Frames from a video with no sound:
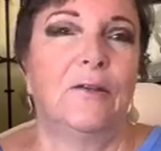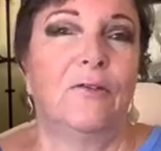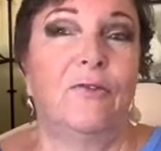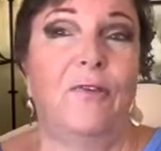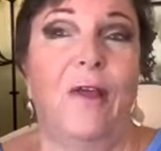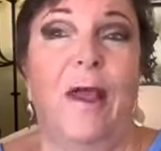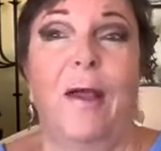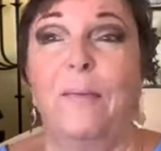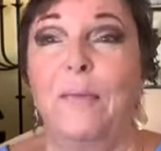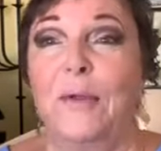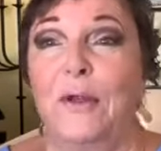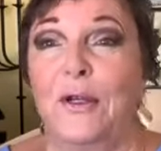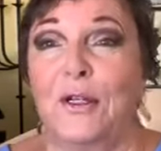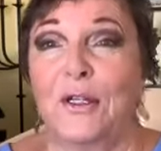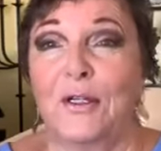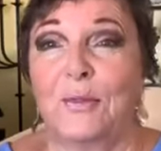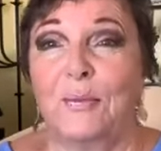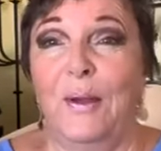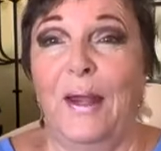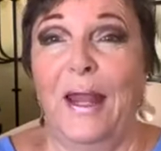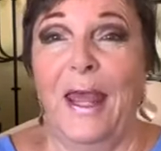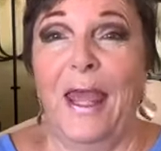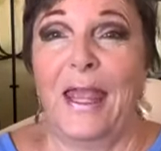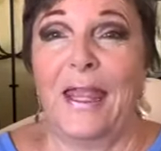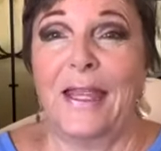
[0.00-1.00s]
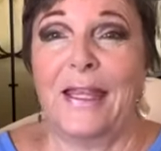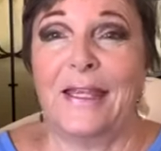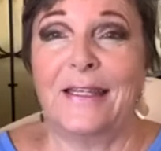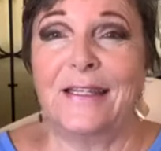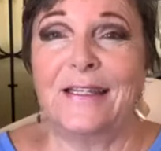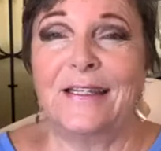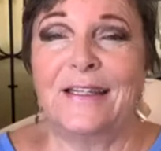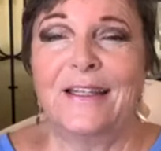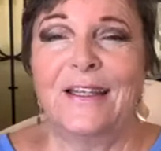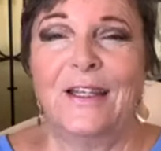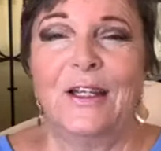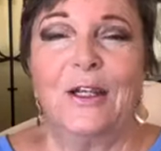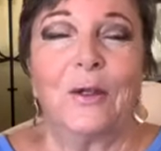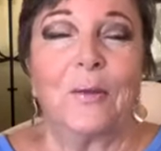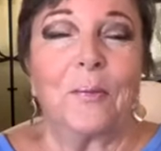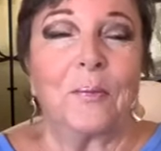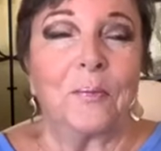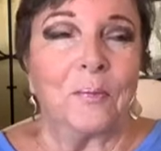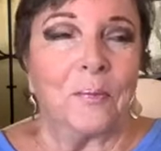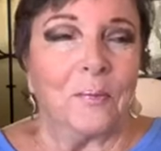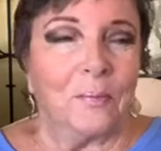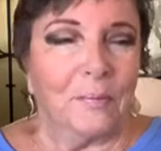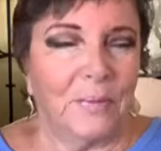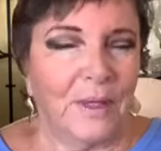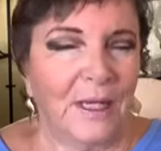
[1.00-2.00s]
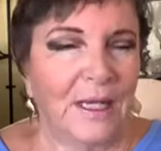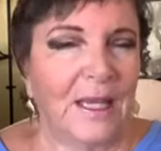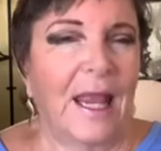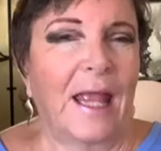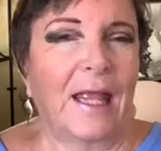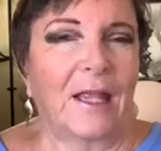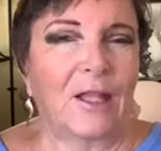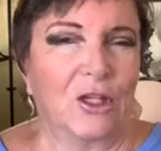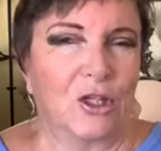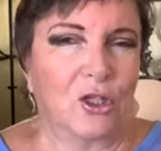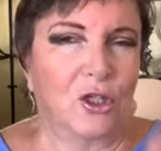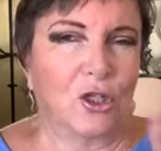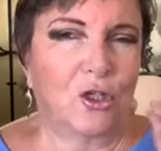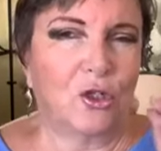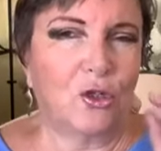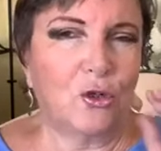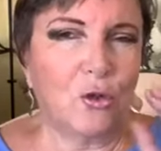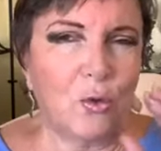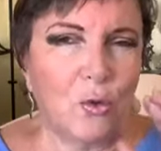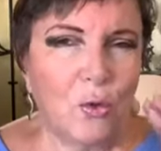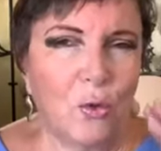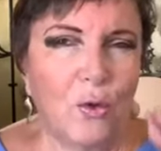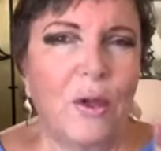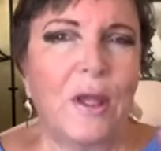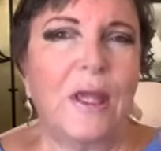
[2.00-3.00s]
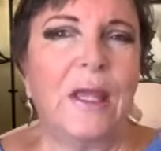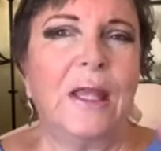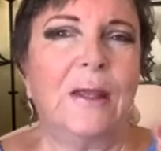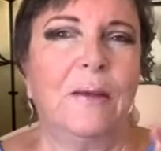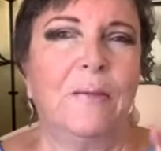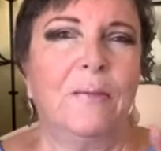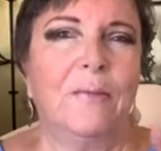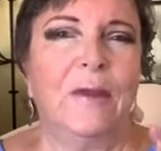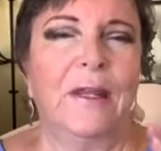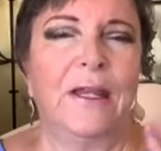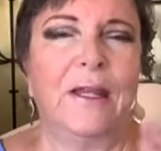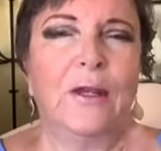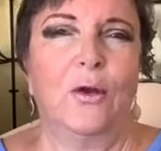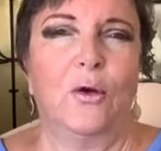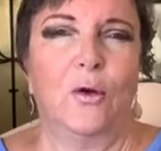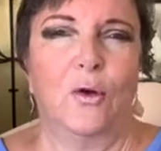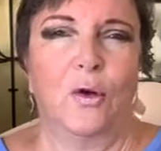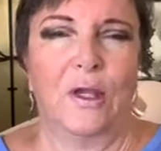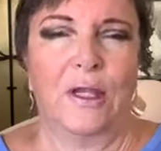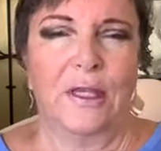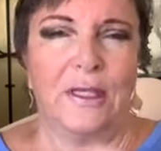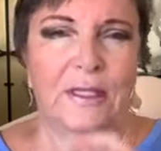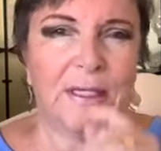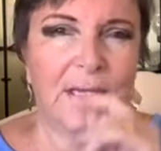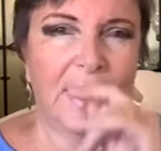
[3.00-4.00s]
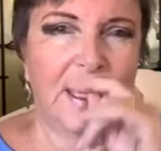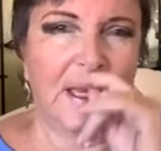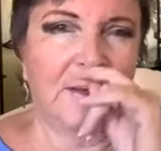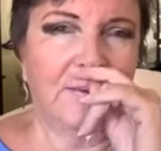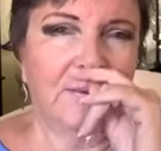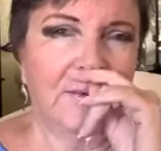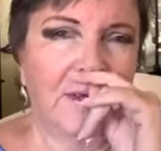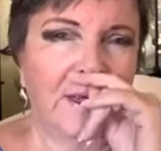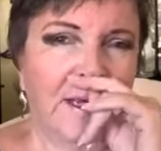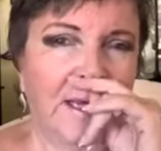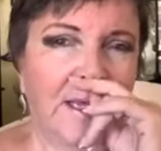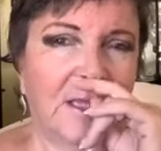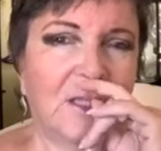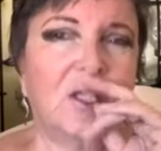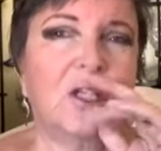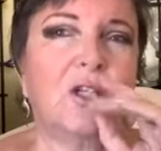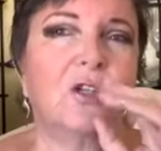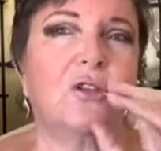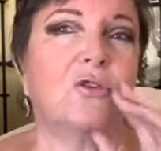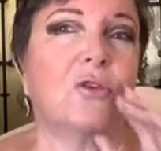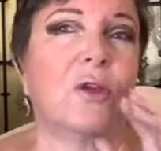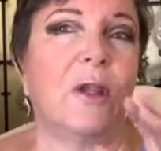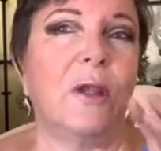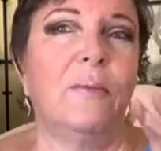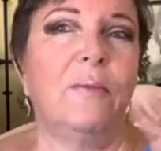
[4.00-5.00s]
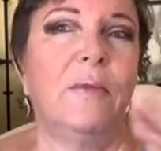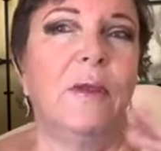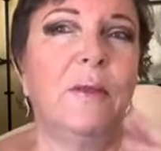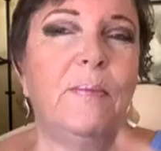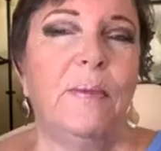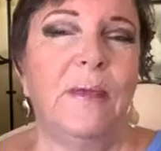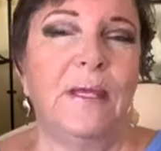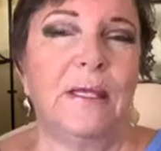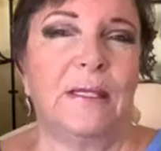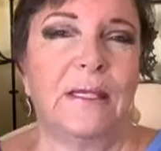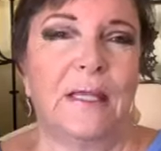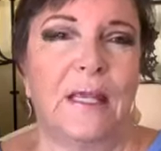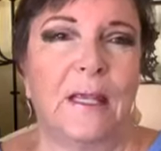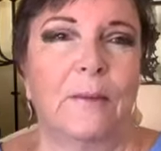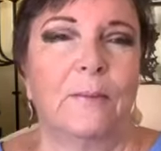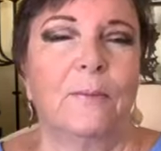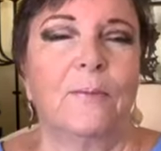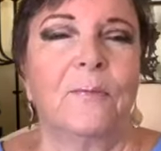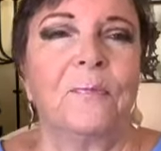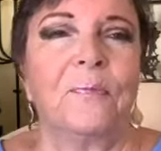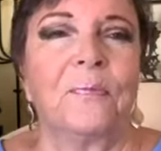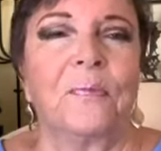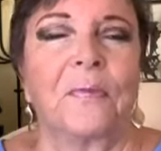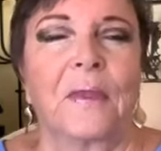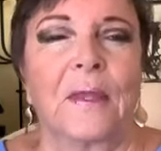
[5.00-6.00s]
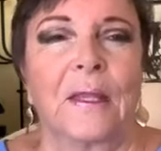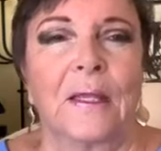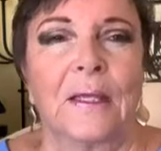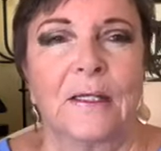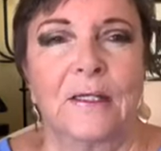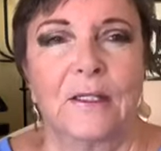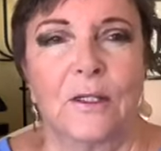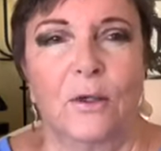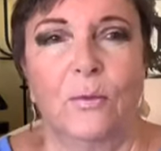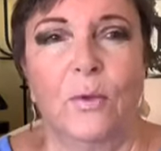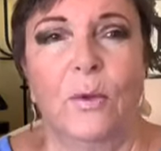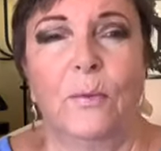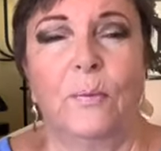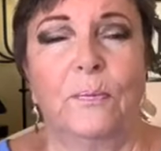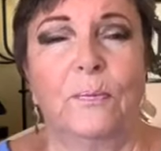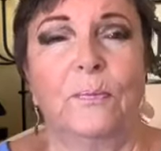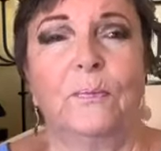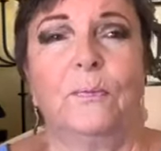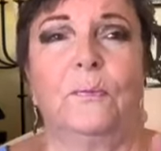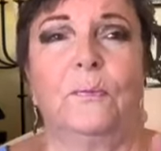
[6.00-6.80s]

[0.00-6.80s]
Fabulous place, but extremely noisy and extremely busy. So we are